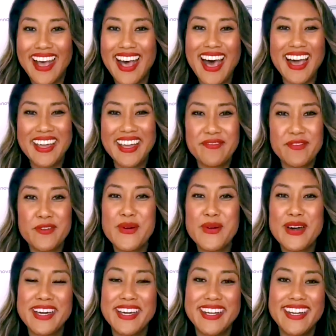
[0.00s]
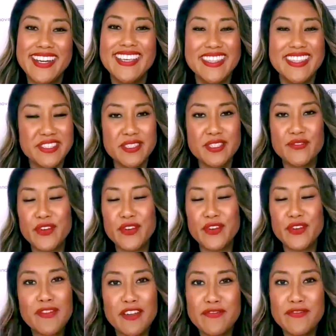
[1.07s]
Hi, everyone. This is Bill
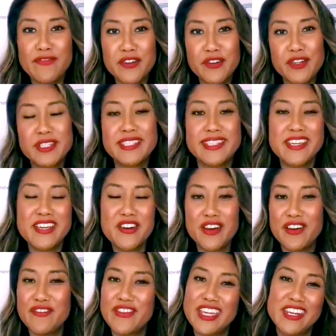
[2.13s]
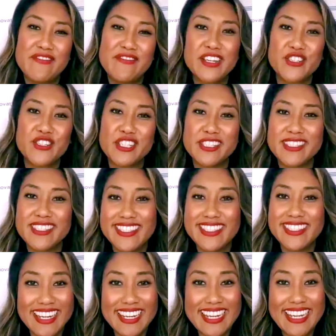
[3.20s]
Vaughn, founder and CEO of Innovation
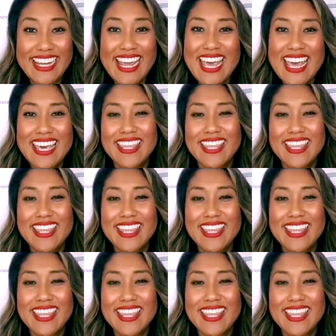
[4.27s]
City.